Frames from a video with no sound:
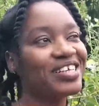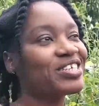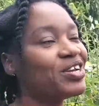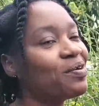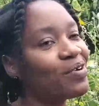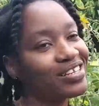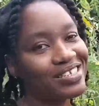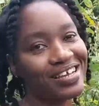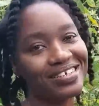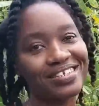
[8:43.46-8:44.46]
So number
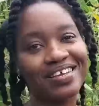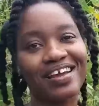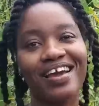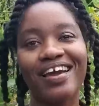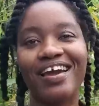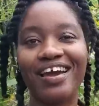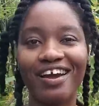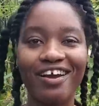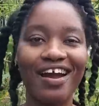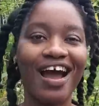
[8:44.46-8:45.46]
6.
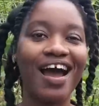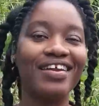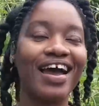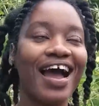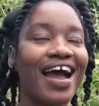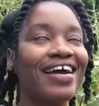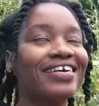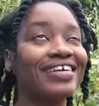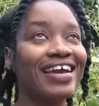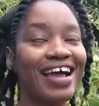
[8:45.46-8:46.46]
Hair, and I
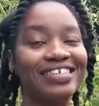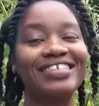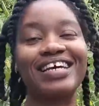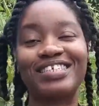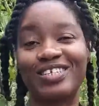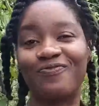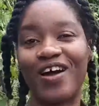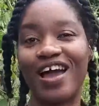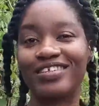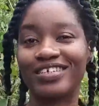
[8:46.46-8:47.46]
can
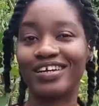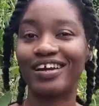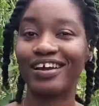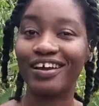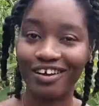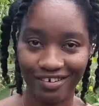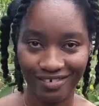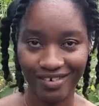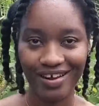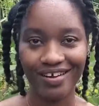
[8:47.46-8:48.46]
testify to the hair.
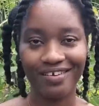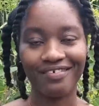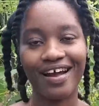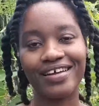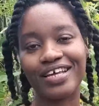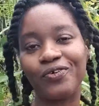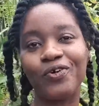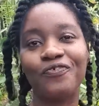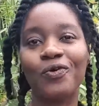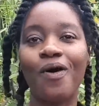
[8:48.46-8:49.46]
Right? I don't know
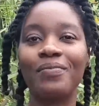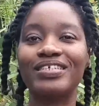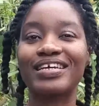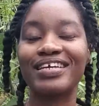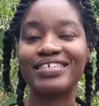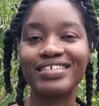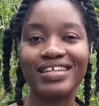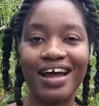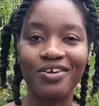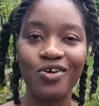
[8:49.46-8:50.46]
if you want me to get into
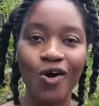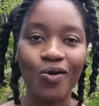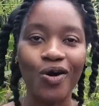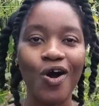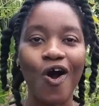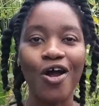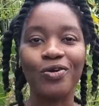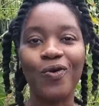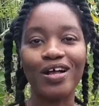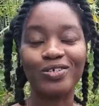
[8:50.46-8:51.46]
that now, or
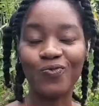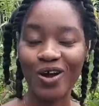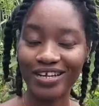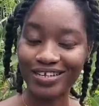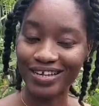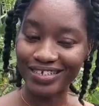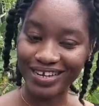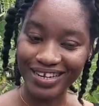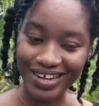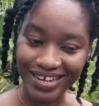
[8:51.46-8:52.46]
you want to wait until
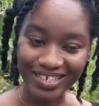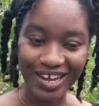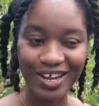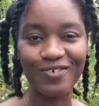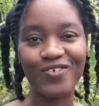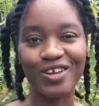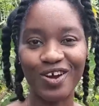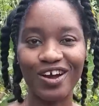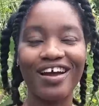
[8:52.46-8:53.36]
later in the video.